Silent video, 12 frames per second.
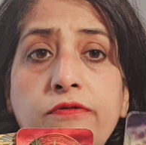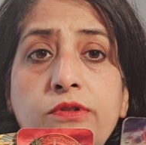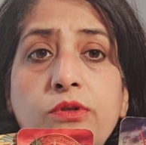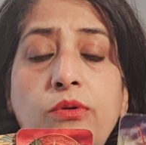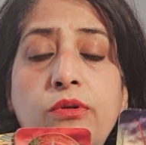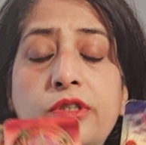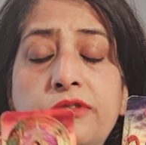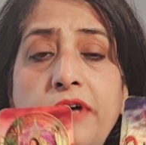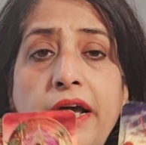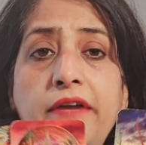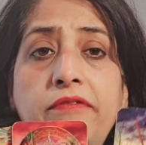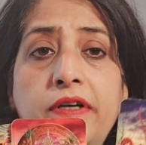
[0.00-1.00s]
Swords.
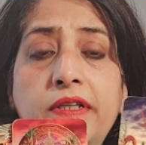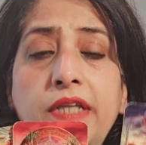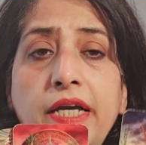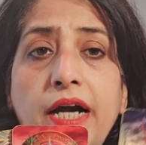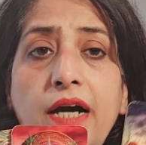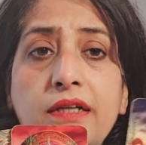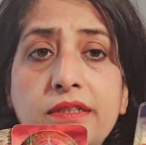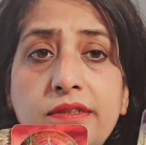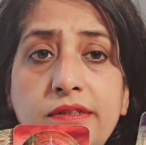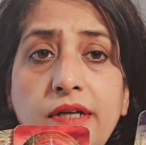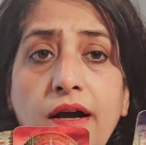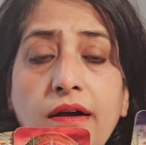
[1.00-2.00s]
Wherever they are
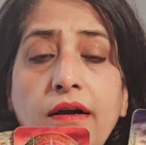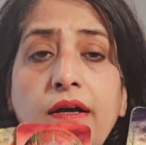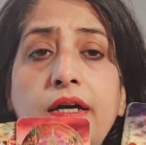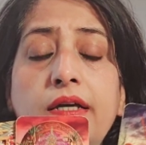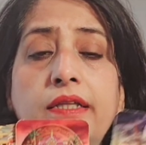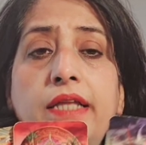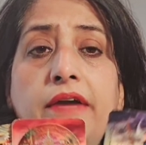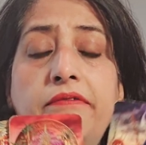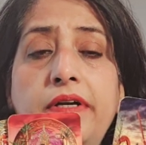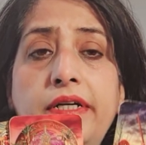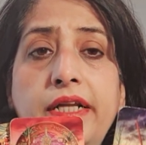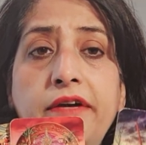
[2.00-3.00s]
stuck, they
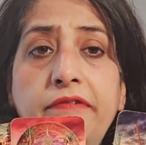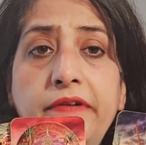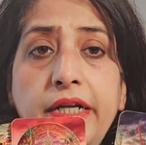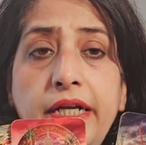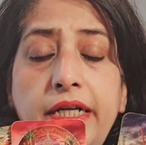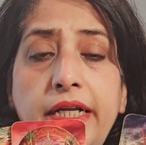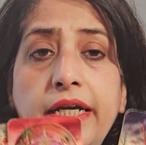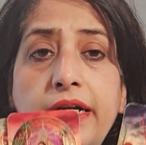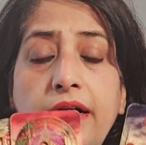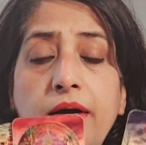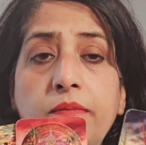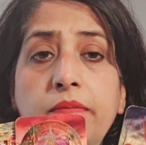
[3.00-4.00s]
will definitely
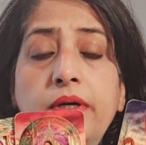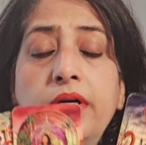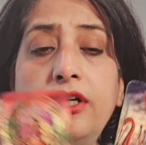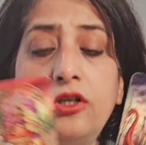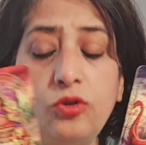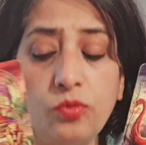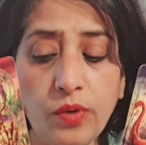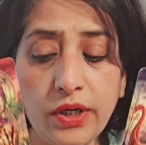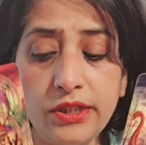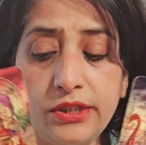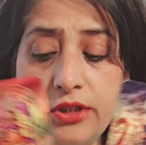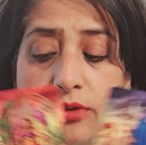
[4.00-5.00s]
come
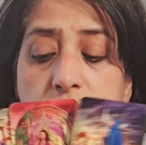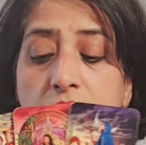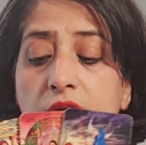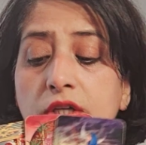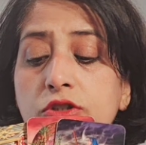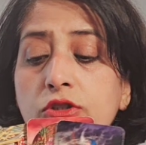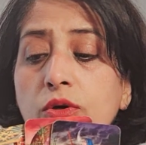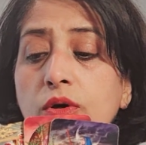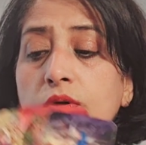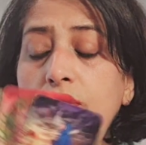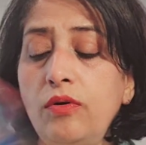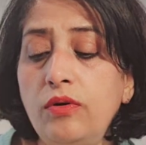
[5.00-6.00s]
towards you.
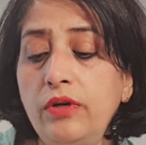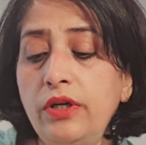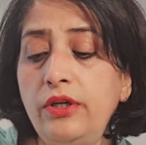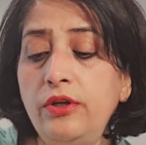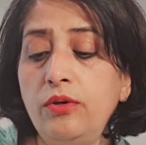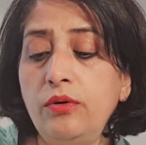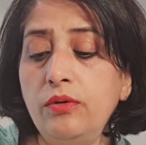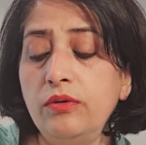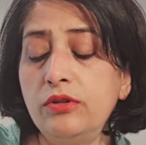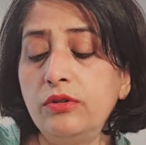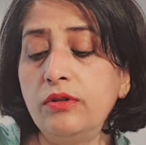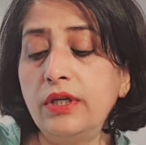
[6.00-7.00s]
So
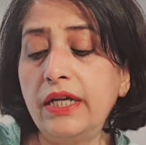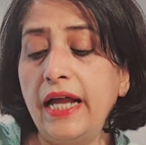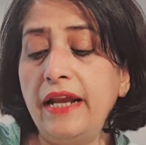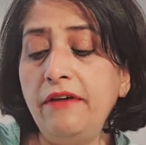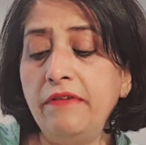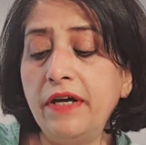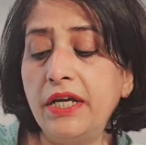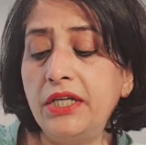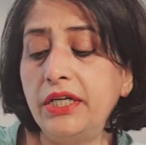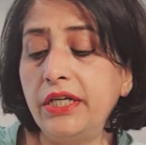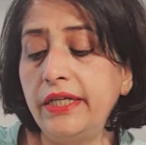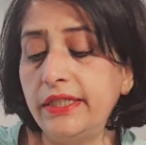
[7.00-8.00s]
the
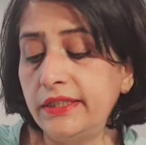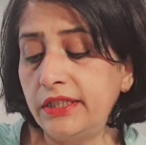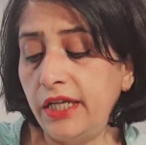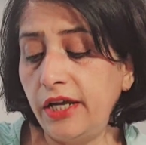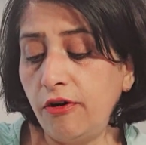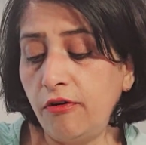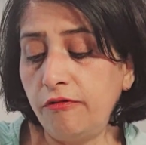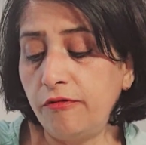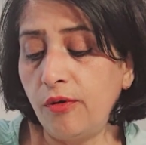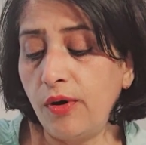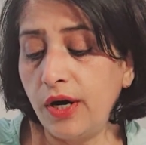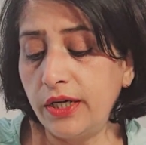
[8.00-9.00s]
clarification is Three of
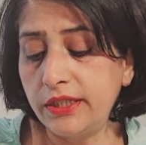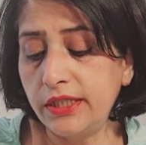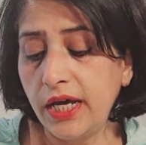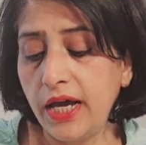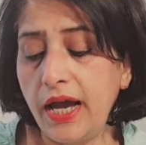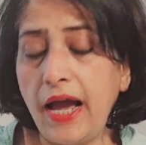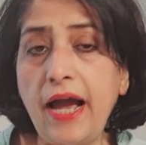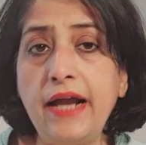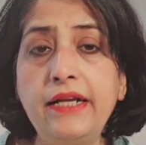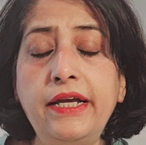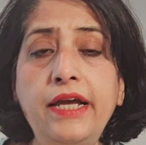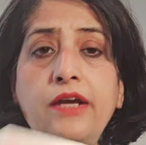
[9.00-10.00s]
Wands
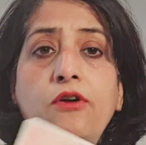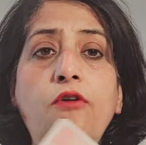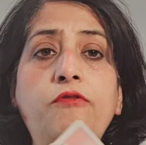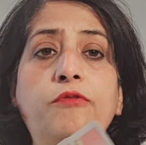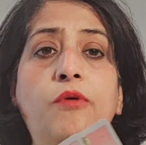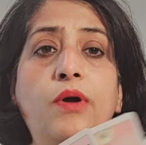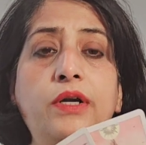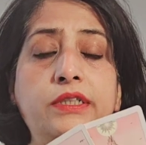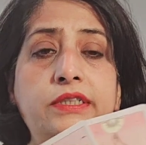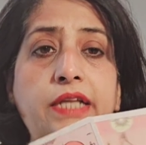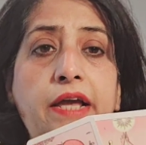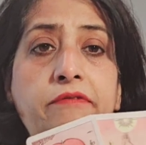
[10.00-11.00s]
and King of
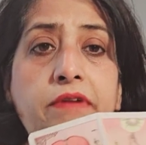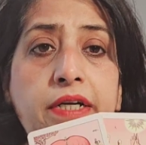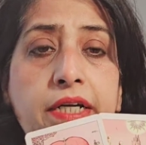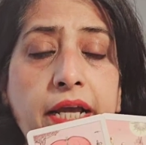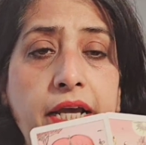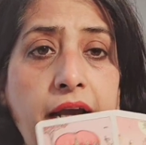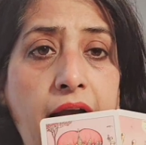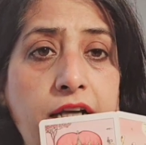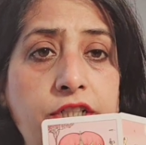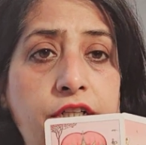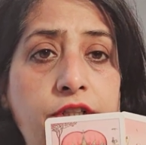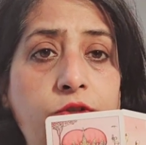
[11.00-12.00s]
Wands. They will take
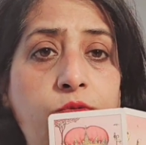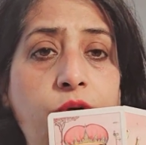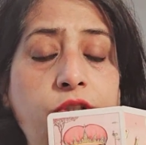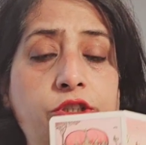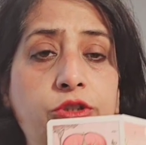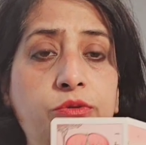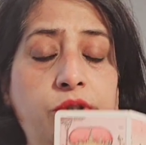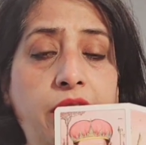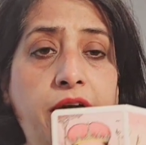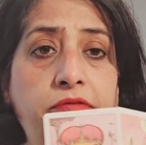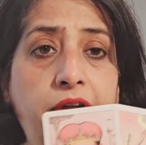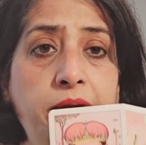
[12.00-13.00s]
action towards you. They
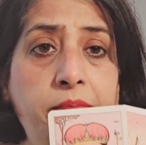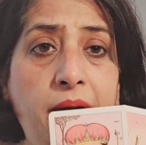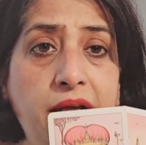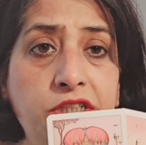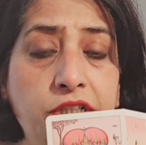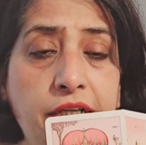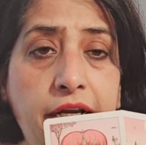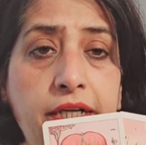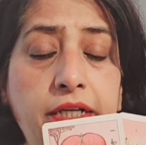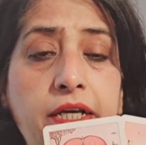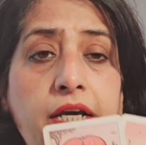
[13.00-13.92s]
are very passionate,